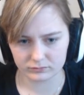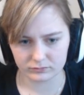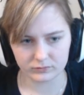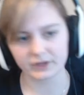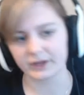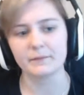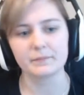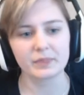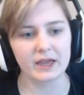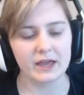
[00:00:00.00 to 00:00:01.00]
Okay.
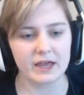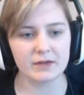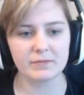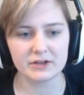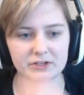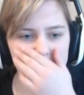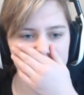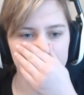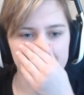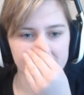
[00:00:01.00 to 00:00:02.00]
Imagine,
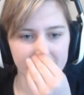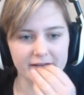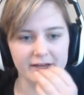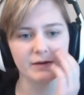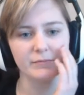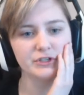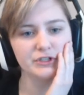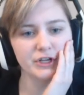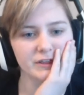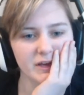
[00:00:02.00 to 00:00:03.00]
they say, a
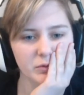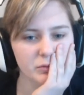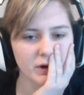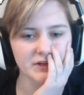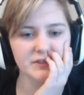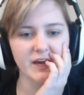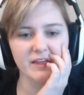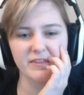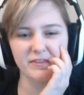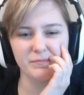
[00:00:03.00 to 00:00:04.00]
machine that will one
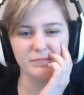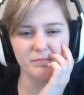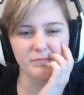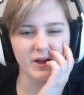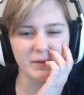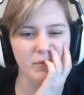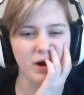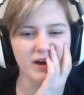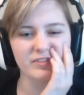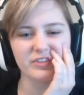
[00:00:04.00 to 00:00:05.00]
day that
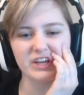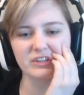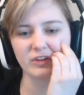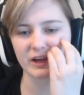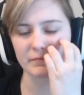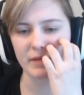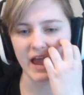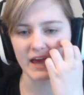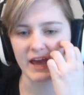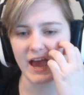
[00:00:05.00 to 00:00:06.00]
might think like a
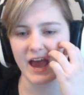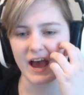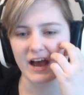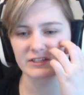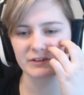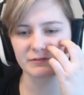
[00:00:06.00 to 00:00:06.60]
man, as if